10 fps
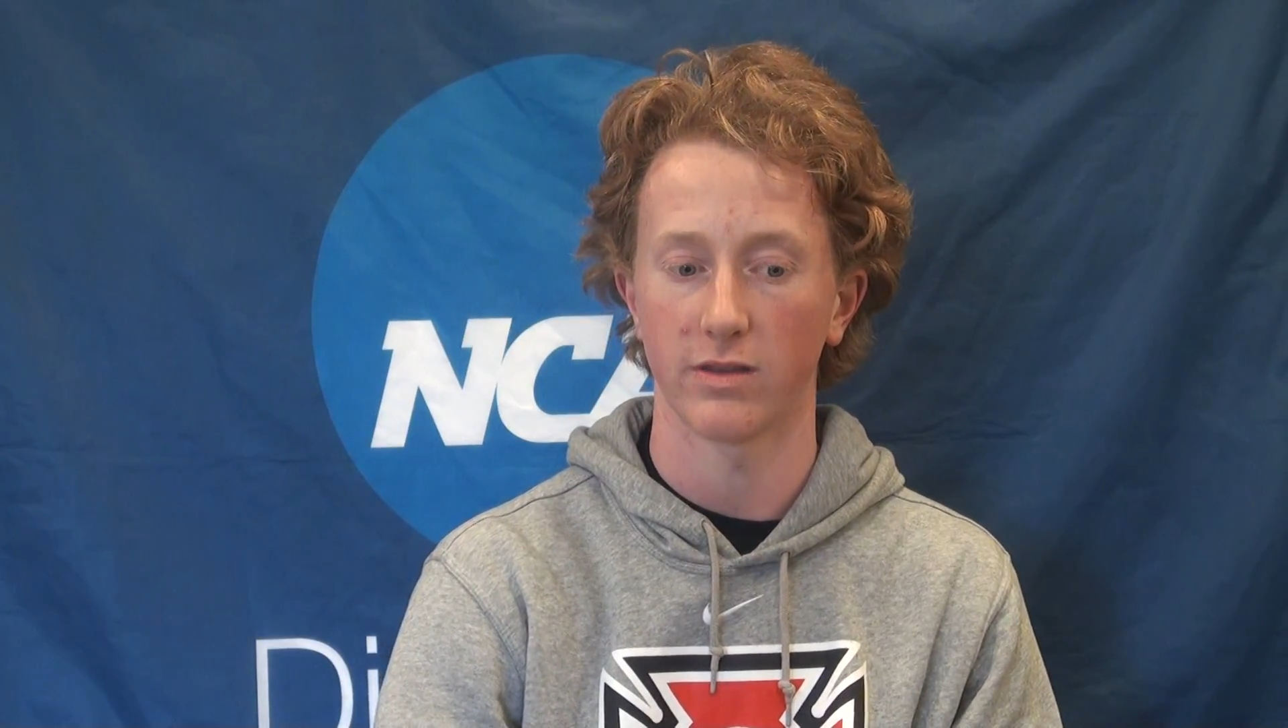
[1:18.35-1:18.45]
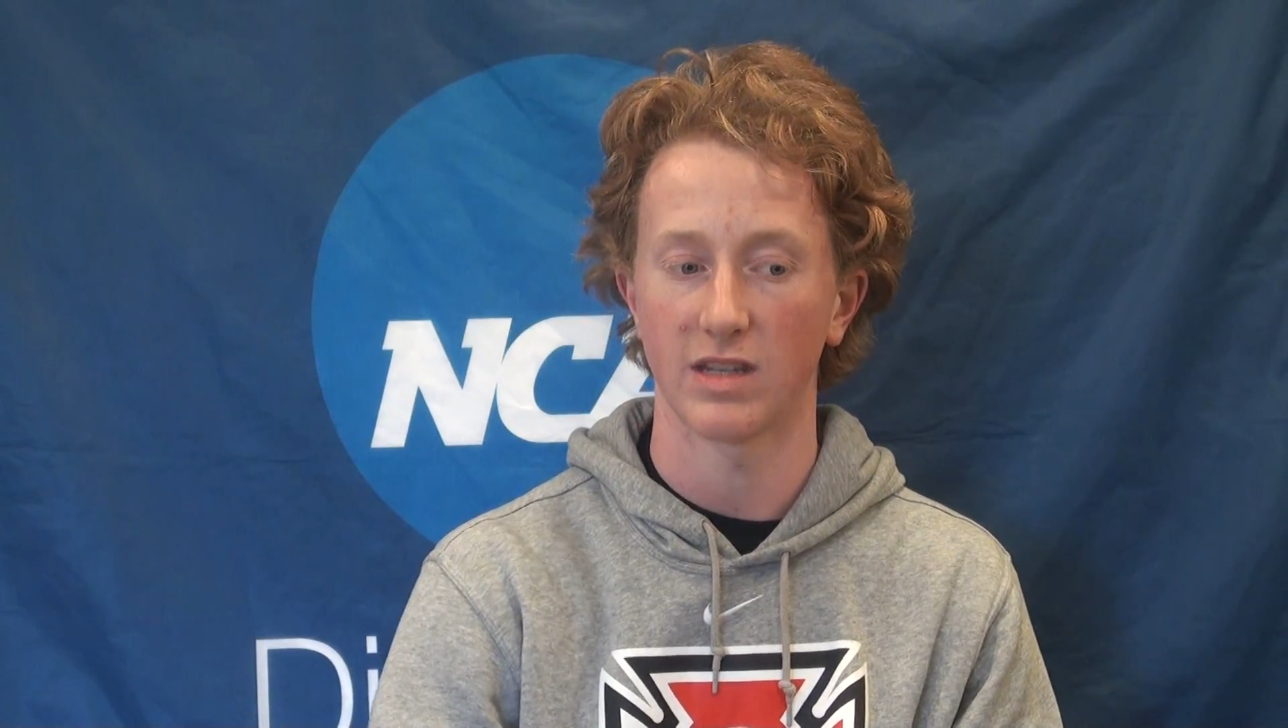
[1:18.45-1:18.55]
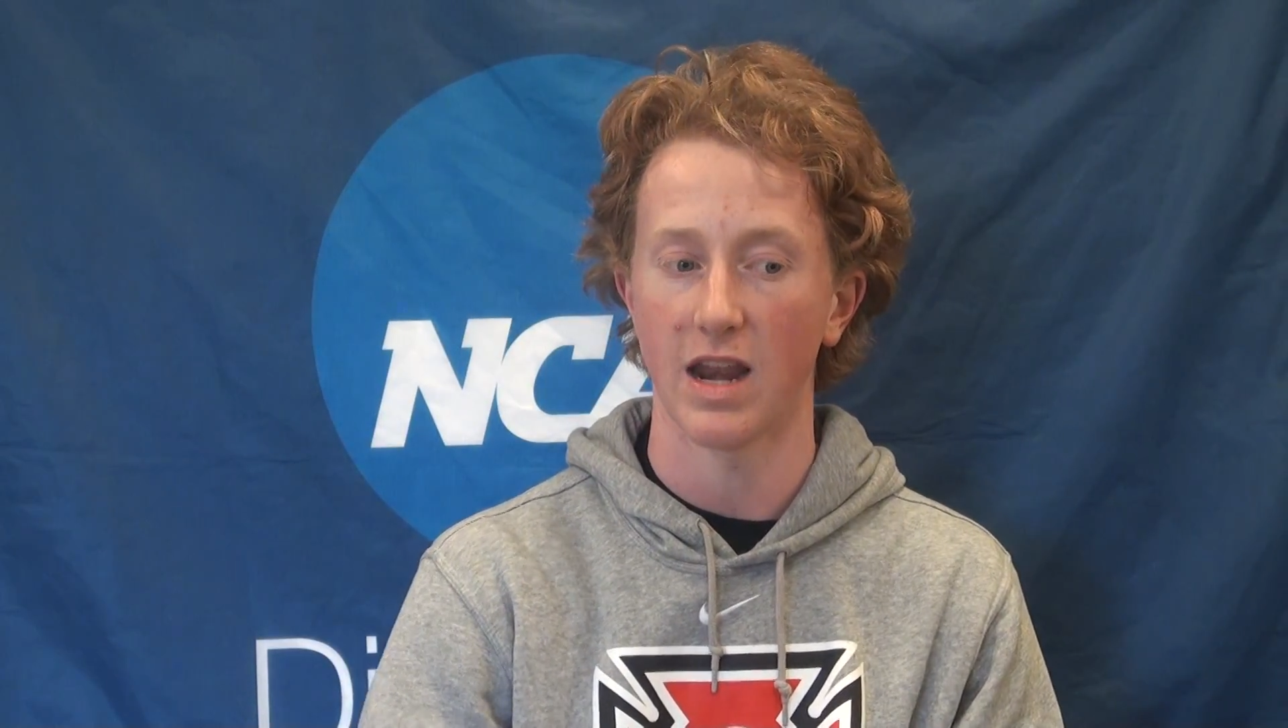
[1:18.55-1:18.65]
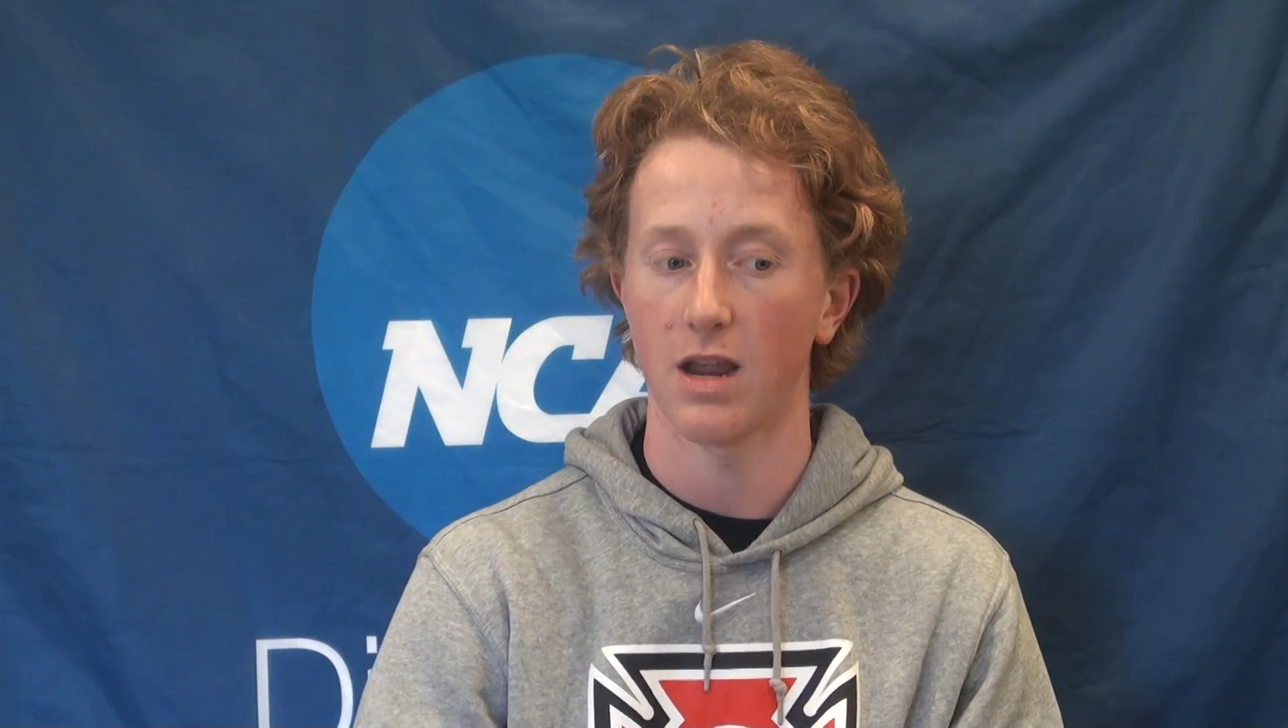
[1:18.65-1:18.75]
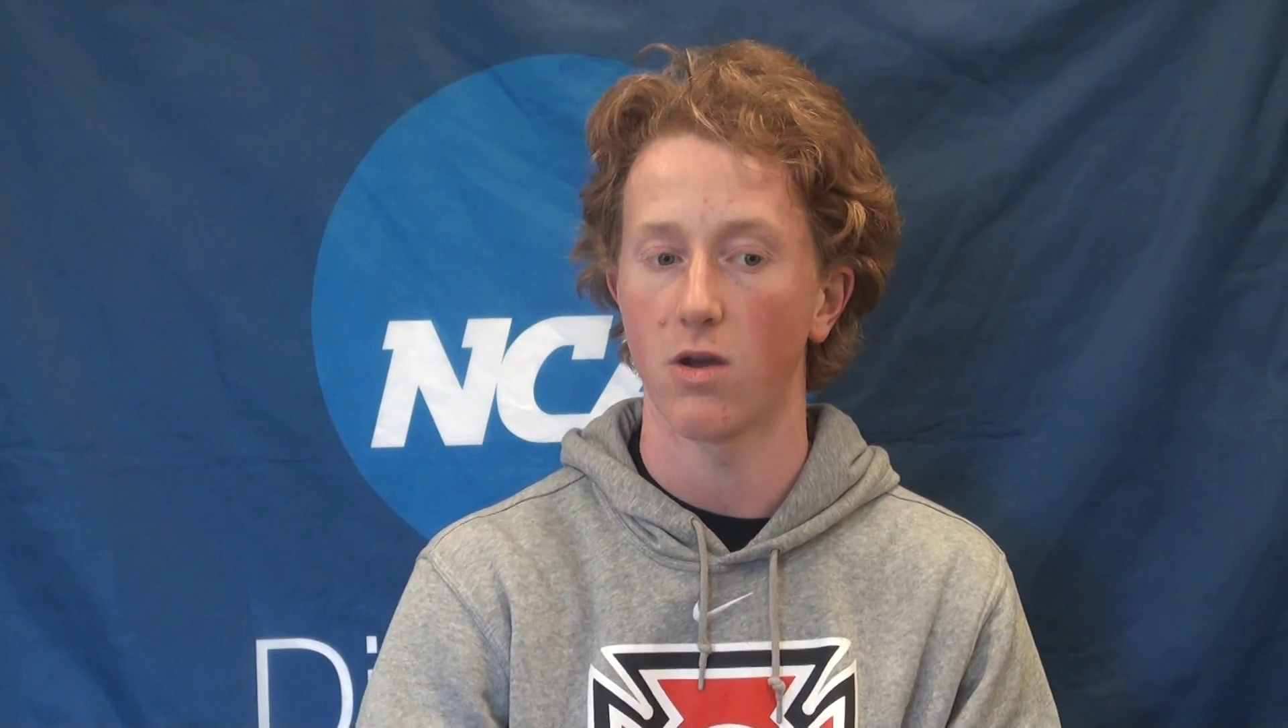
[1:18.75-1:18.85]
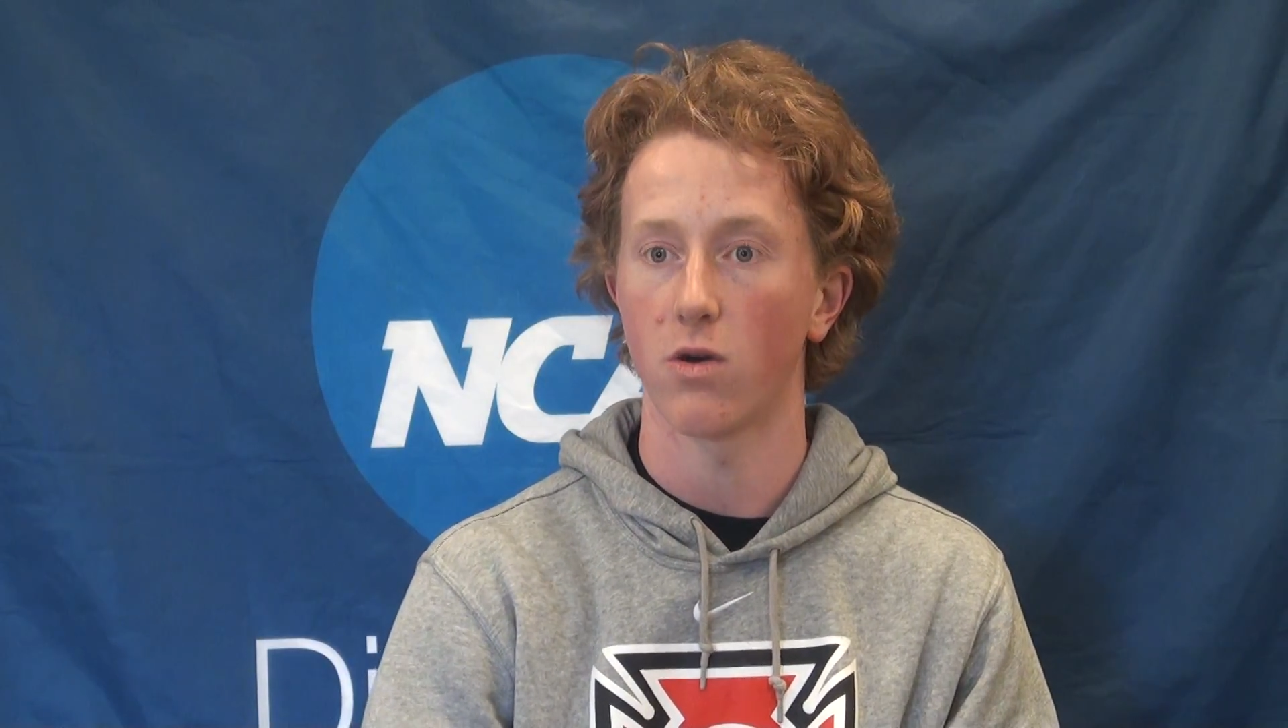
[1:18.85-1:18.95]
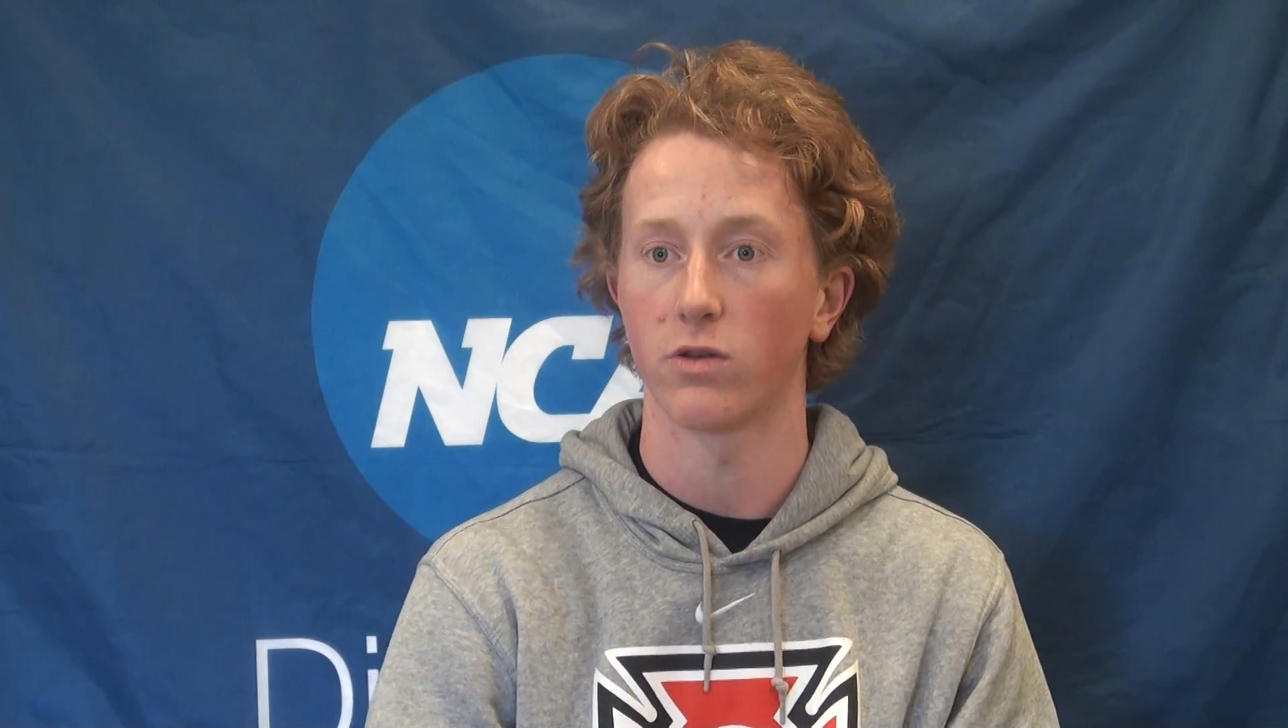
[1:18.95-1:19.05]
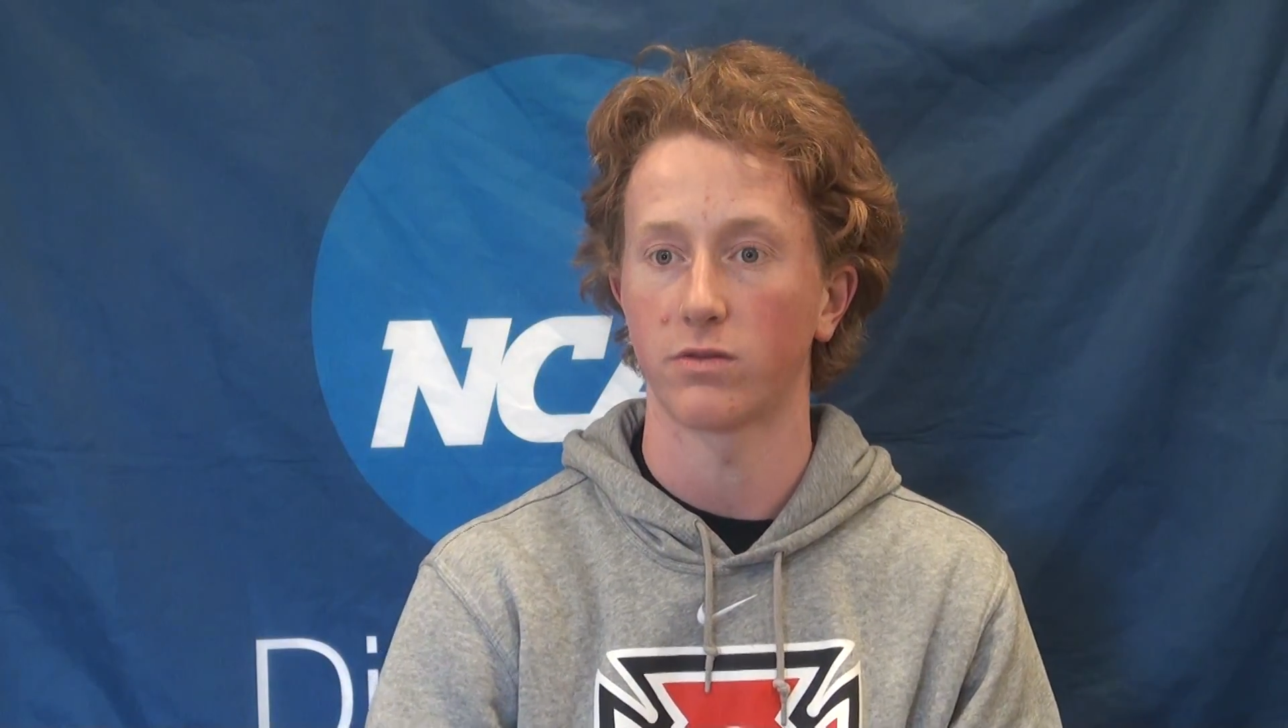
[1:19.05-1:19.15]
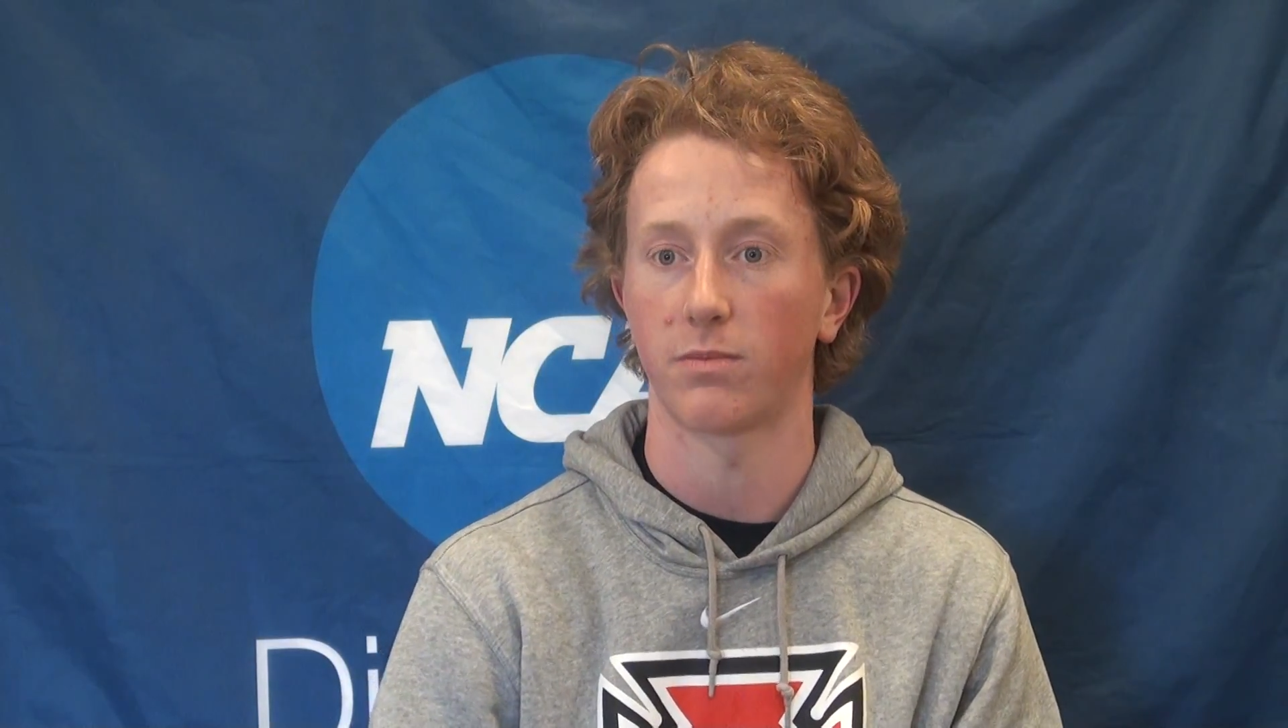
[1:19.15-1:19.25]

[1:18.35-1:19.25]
setting goals